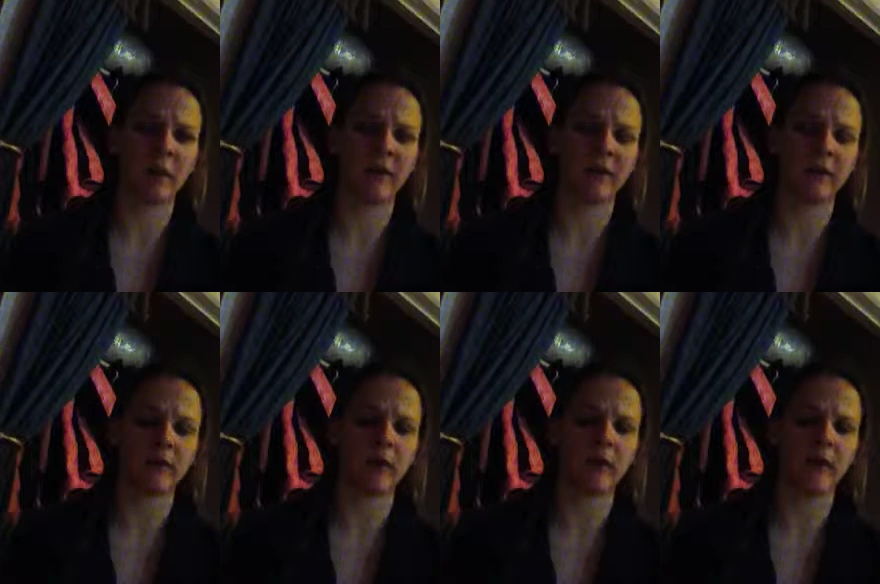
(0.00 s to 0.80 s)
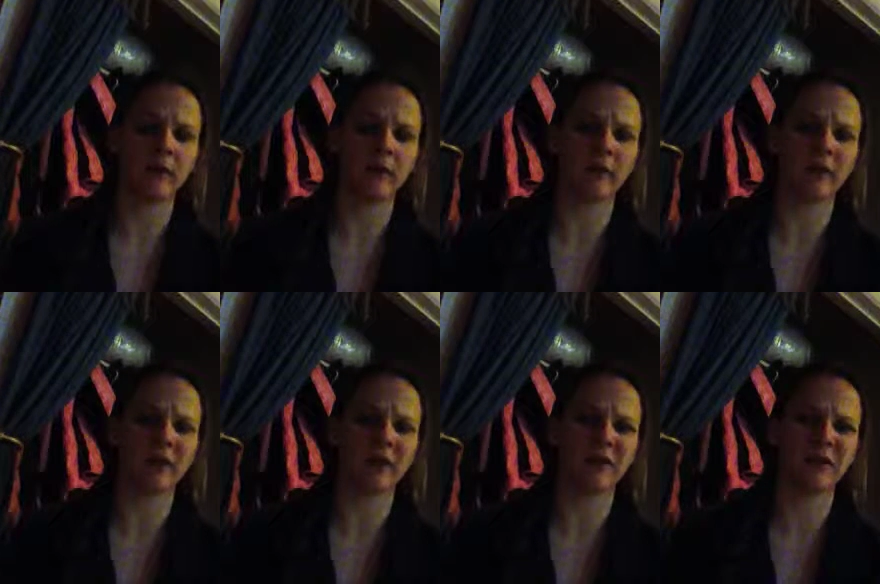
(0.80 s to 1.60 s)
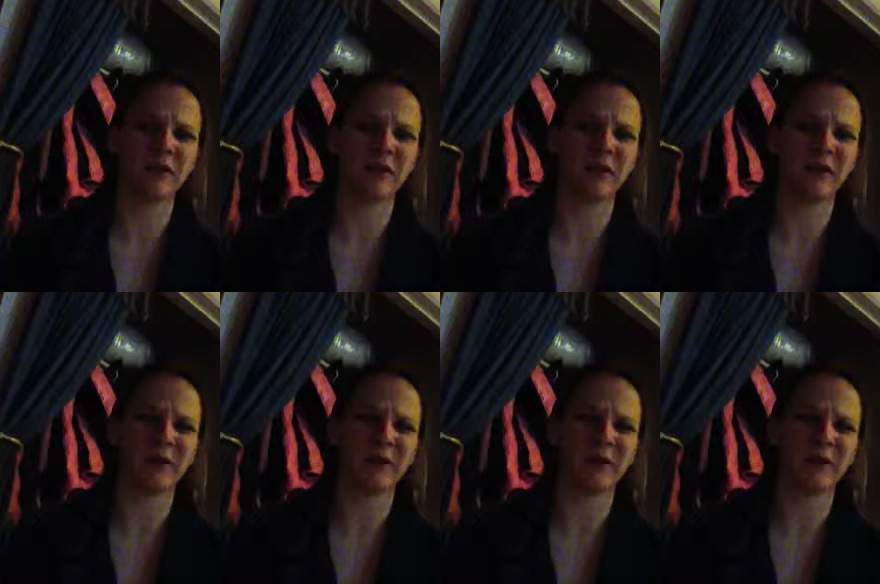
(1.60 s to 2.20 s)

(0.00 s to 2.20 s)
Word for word: I mean, Snow White just because her voice is